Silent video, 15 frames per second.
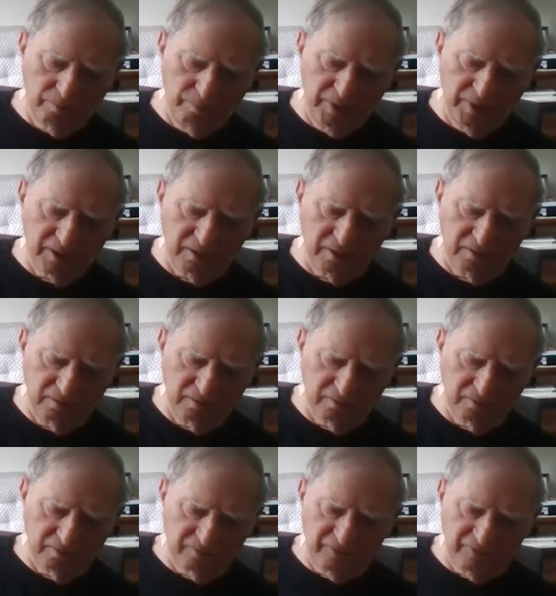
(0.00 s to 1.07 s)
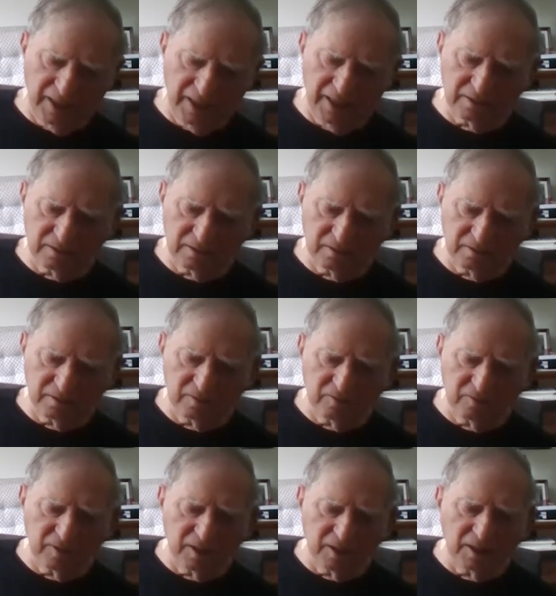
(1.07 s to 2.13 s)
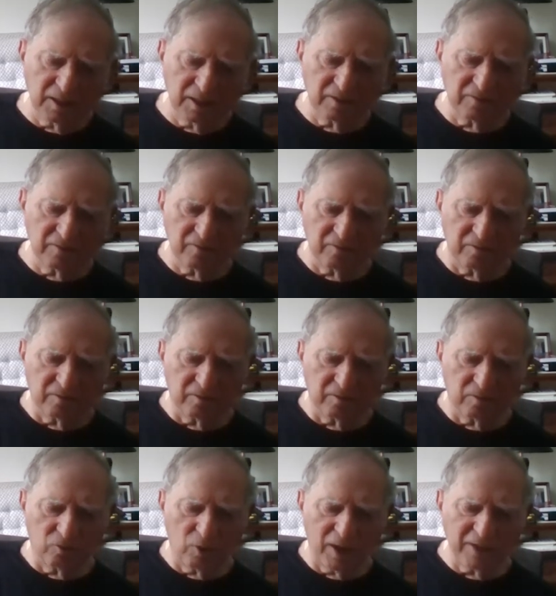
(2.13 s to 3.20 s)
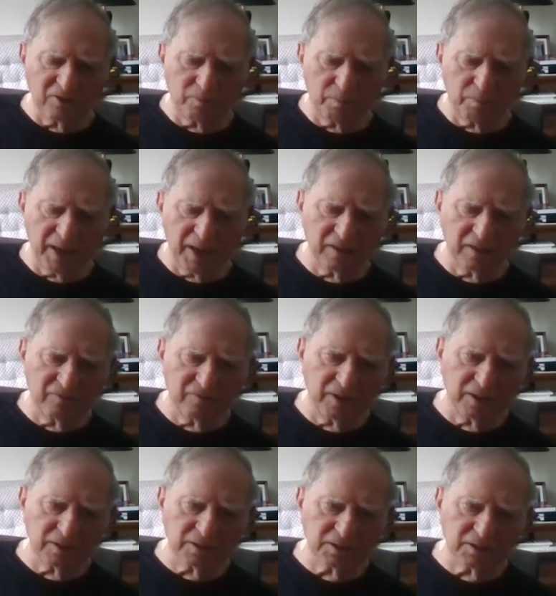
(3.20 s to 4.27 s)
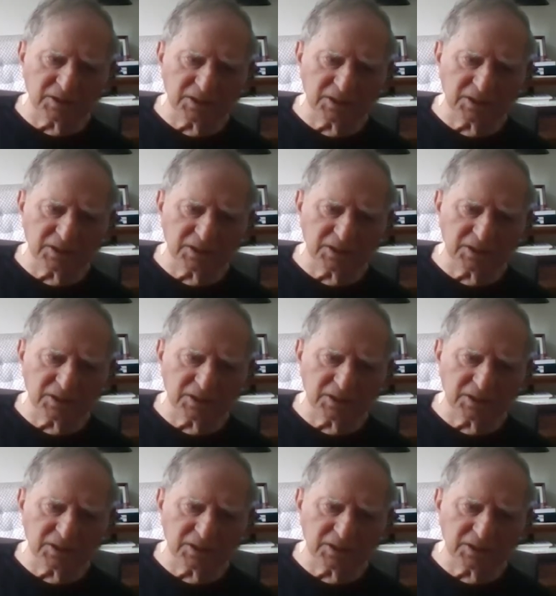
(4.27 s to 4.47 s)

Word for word: big flat uh, rice paddy field,